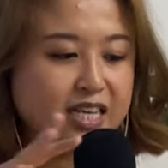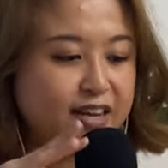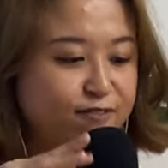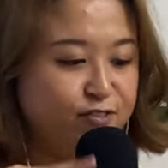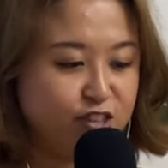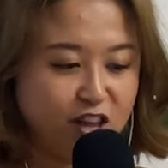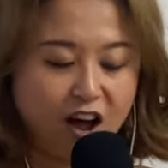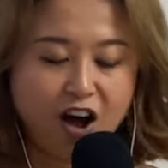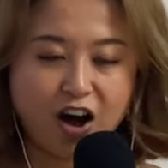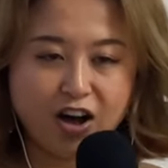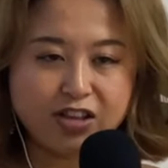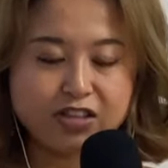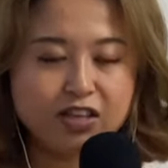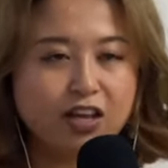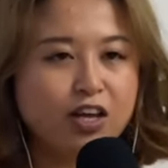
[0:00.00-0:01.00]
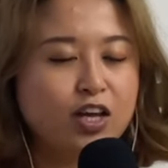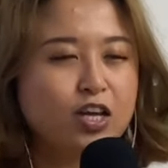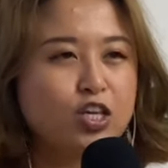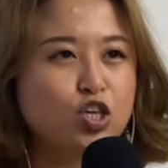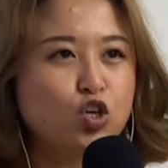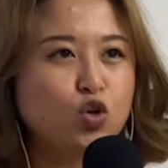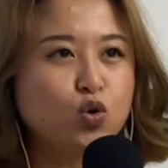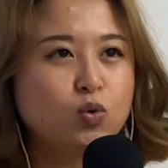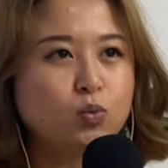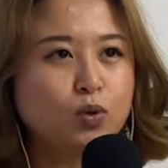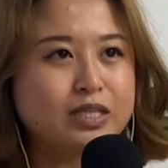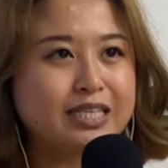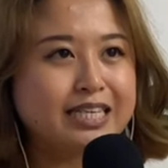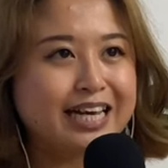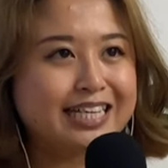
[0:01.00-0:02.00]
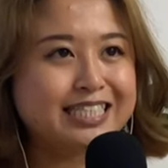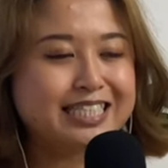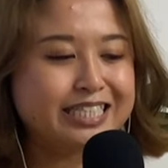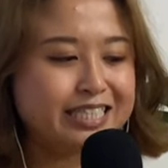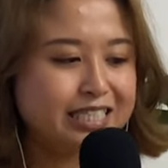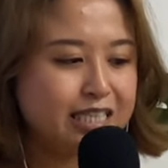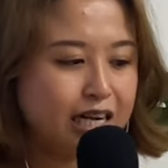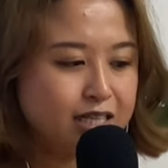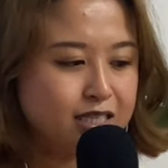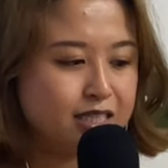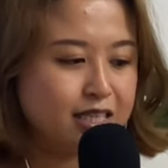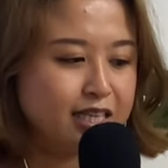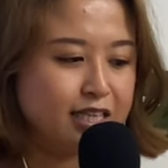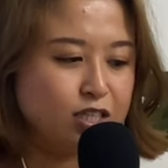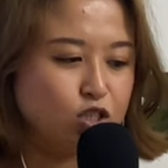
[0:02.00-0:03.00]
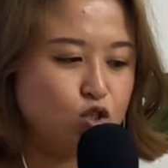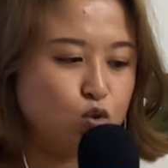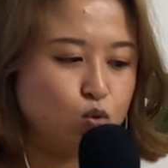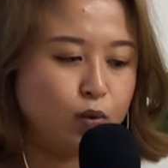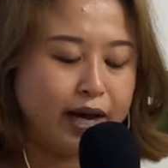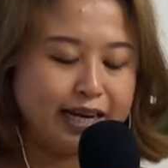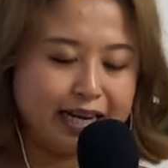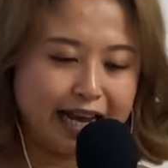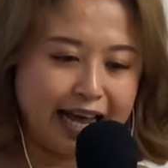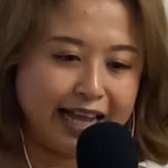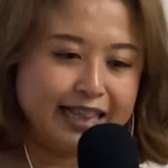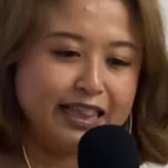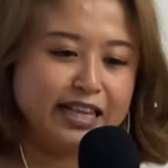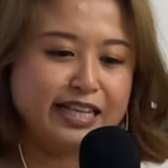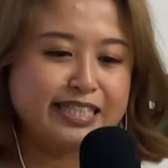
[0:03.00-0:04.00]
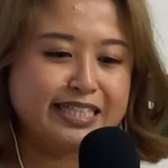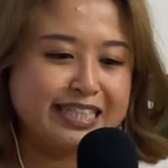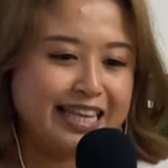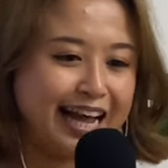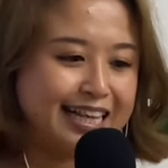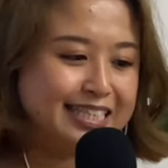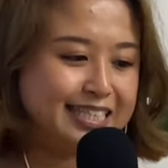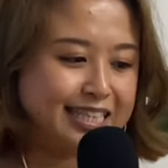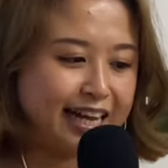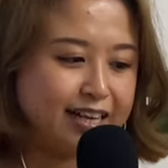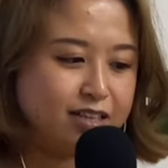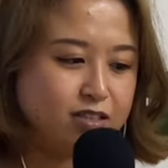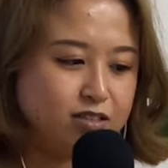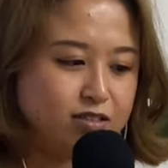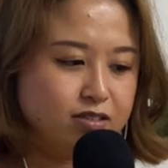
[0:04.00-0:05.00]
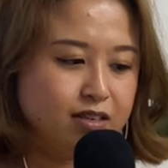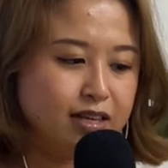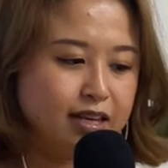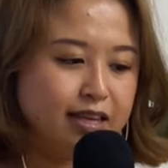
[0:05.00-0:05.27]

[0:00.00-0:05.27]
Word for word: if not, you would get sucked into an endless debt cycle